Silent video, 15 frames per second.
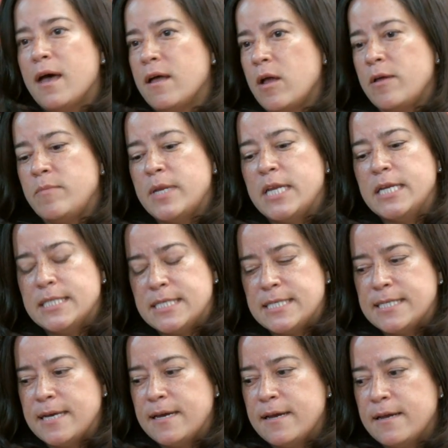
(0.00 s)
I mean,
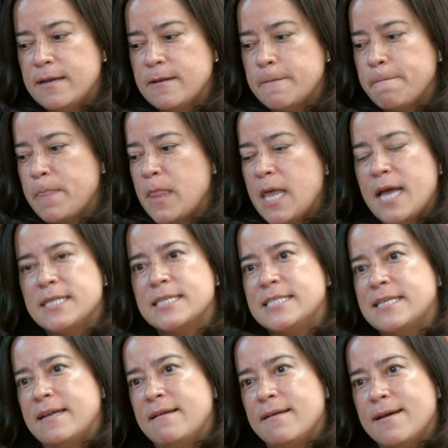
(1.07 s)
it's, as I
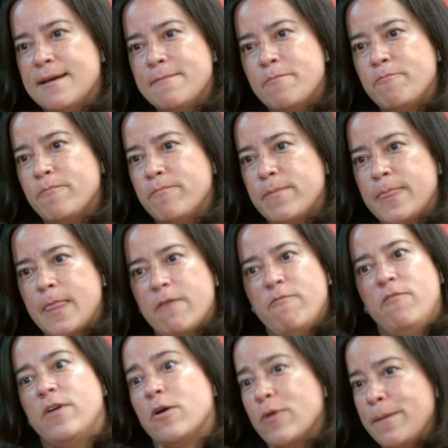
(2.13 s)
said, I'm
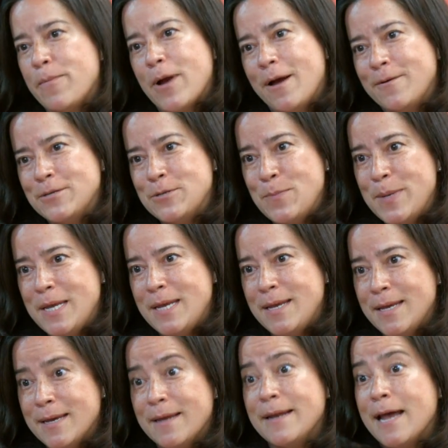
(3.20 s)
very proud to
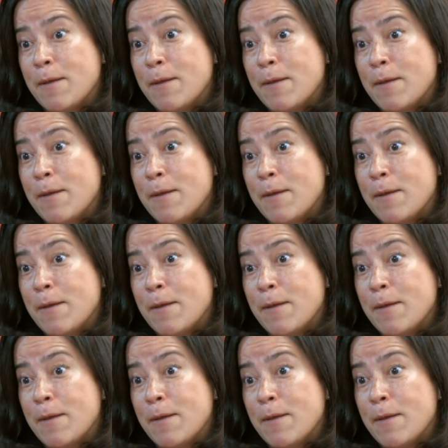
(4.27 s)
be an